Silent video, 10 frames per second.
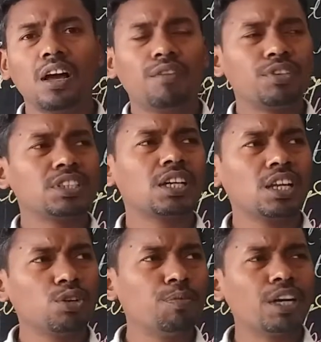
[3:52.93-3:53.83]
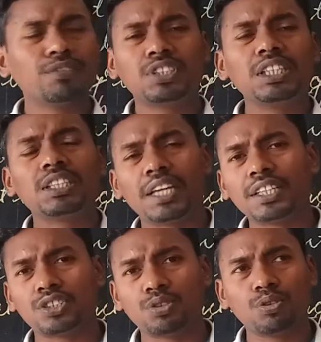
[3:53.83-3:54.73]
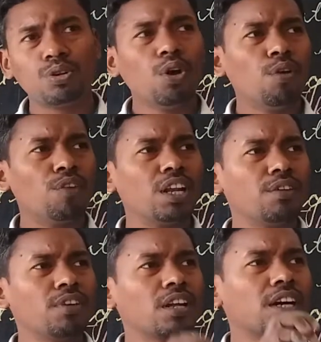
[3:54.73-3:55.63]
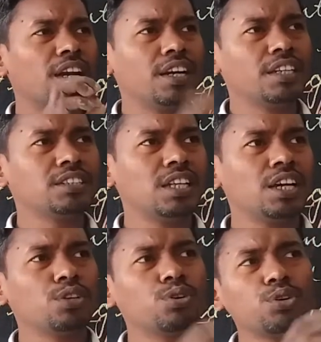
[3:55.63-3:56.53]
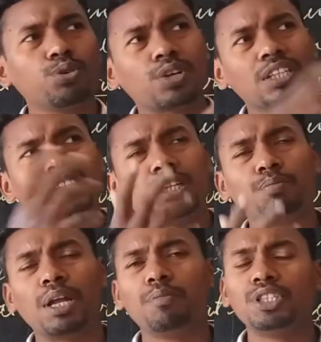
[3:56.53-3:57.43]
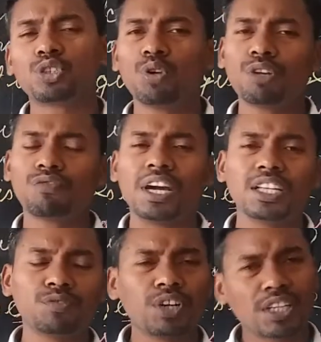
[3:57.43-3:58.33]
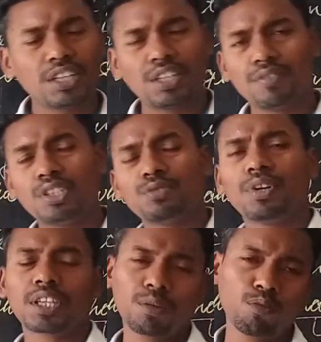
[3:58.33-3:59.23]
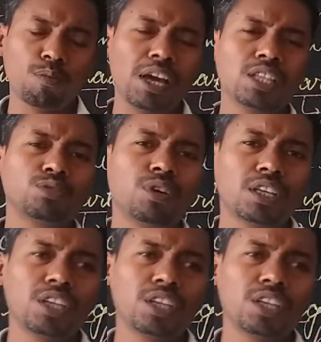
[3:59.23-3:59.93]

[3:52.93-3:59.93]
physically you might have seen things, you know, whenever current is there, you know, you can see bulb is going, fan is working, TV is working, mobile is working,